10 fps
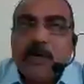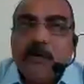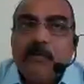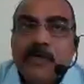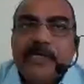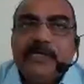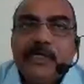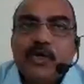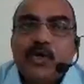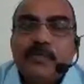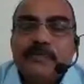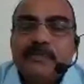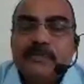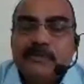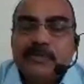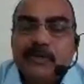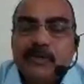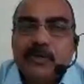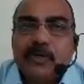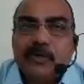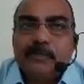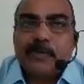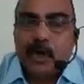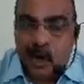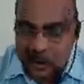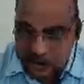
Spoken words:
Putting the ropes on prolonged